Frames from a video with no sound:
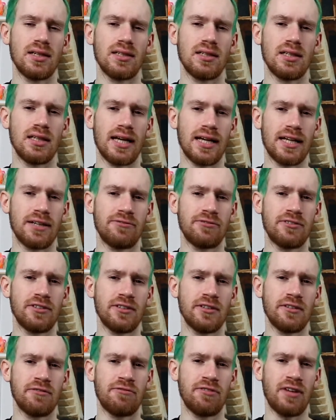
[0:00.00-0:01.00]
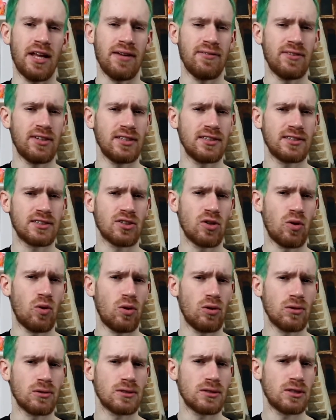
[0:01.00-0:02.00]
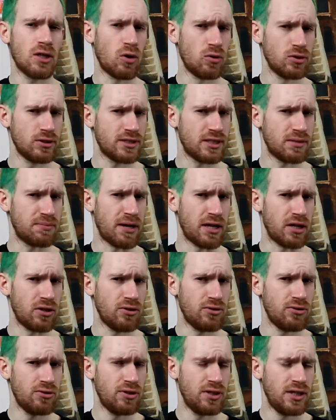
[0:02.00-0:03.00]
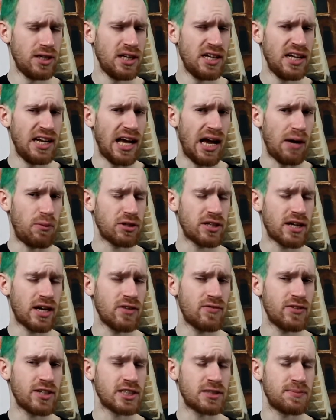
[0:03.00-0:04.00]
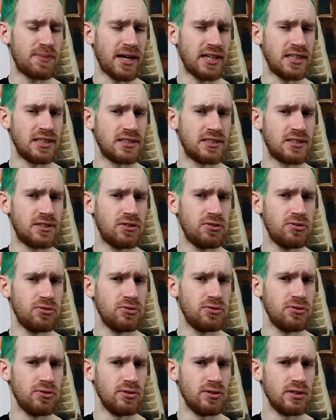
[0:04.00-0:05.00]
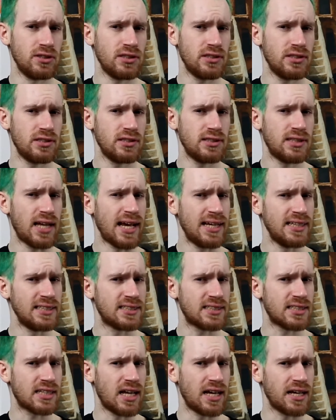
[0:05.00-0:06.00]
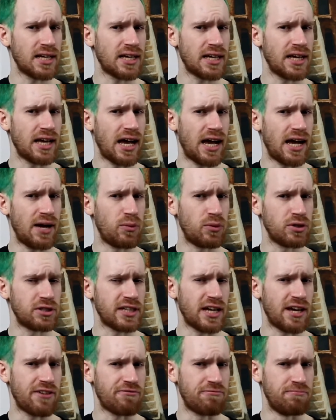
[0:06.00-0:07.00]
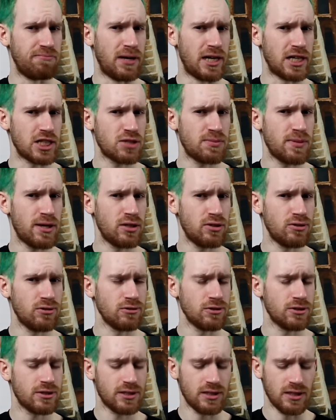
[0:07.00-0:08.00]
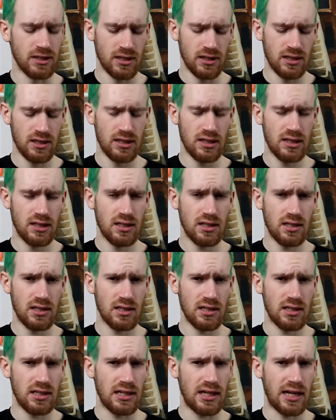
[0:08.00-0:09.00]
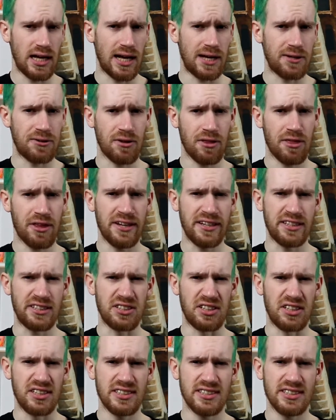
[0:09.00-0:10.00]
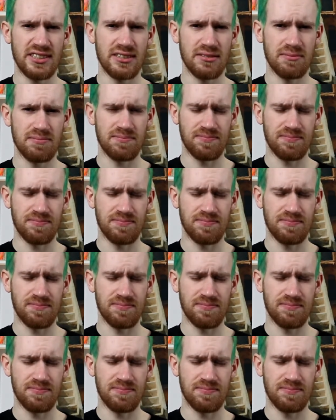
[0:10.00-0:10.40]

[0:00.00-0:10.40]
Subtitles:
Like if the flavor is called toasted mellow, I would kind of expect it to taste like I would have marshmallows. I don't think it does.